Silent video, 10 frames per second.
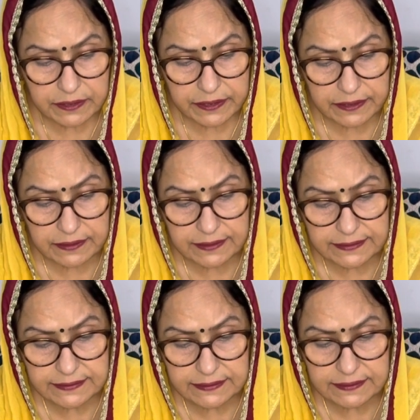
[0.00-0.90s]
In
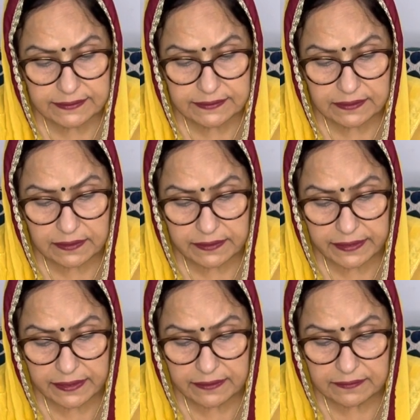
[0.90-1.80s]
this is
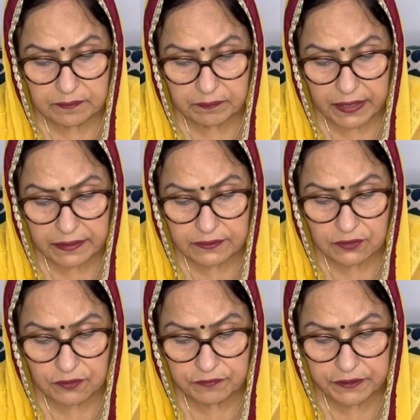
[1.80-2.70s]
contained the merit
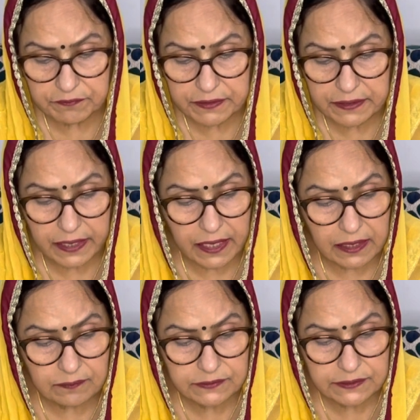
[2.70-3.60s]
of giving
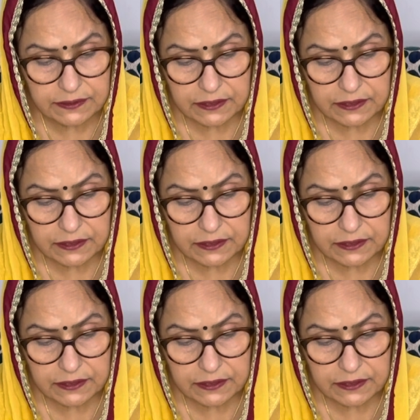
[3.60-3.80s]
alms,